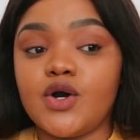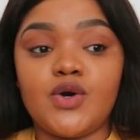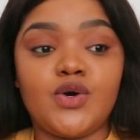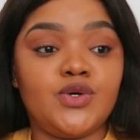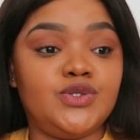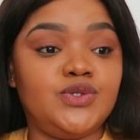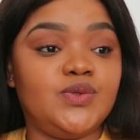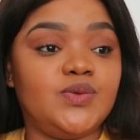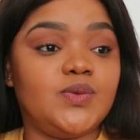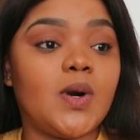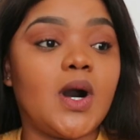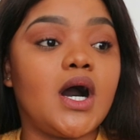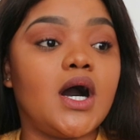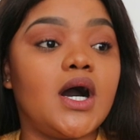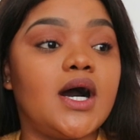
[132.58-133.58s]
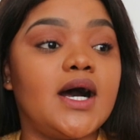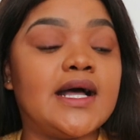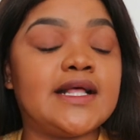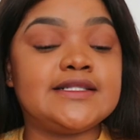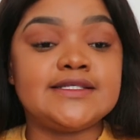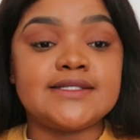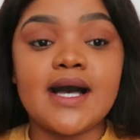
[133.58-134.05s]
or you
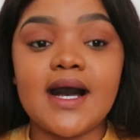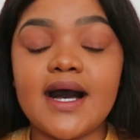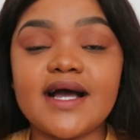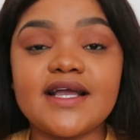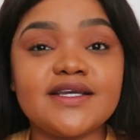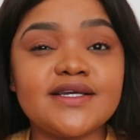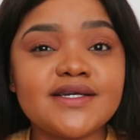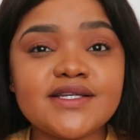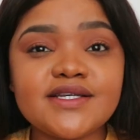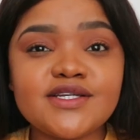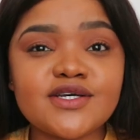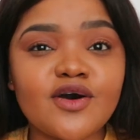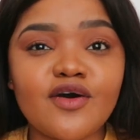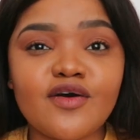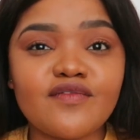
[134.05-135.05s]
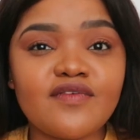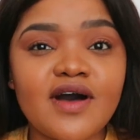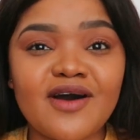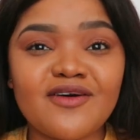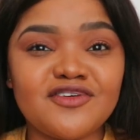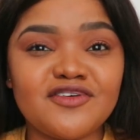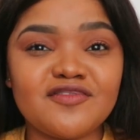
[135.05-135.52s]
are tired of
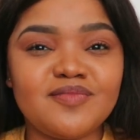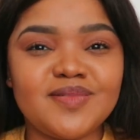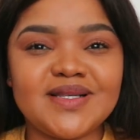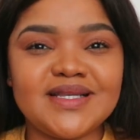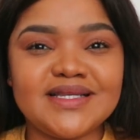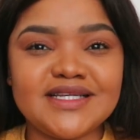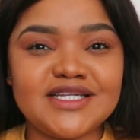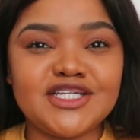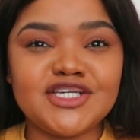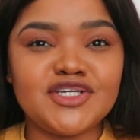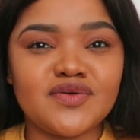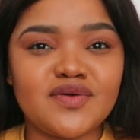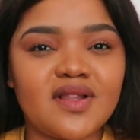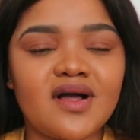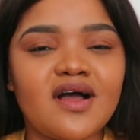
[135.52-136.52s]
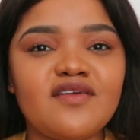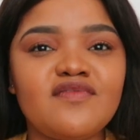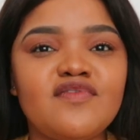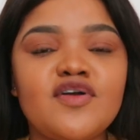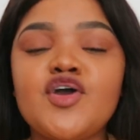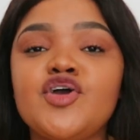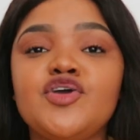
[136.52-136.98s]
how you've been leading your life.
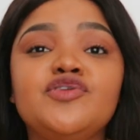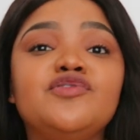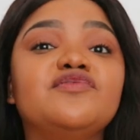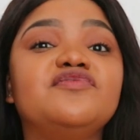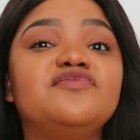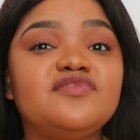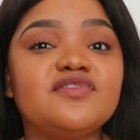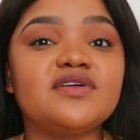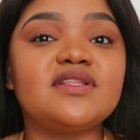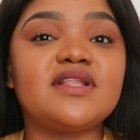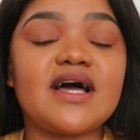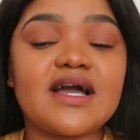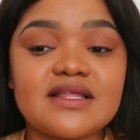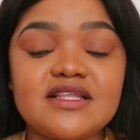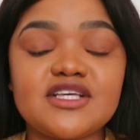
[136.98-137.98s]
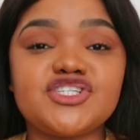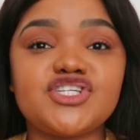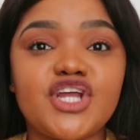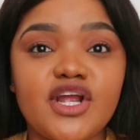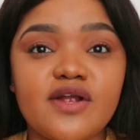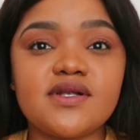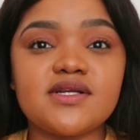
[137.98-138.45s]
You feel like there's
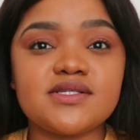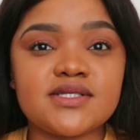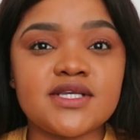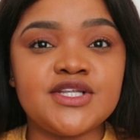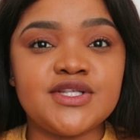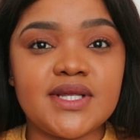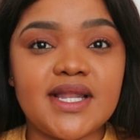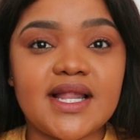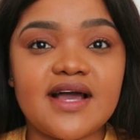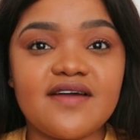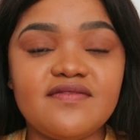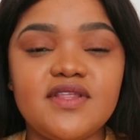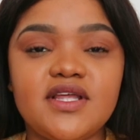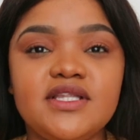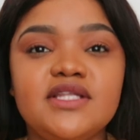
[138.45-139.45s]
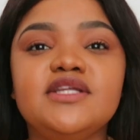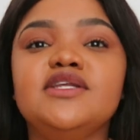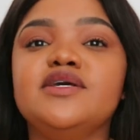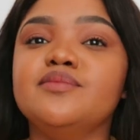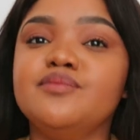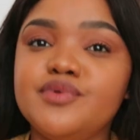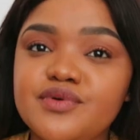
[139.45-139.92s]
areas in your life that need
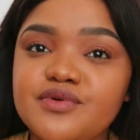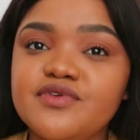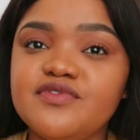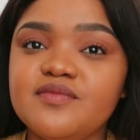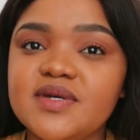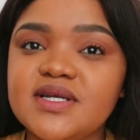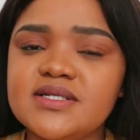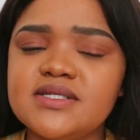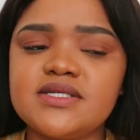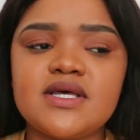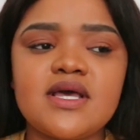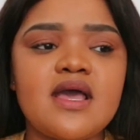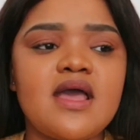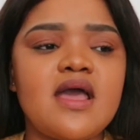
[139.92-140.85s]
improvement.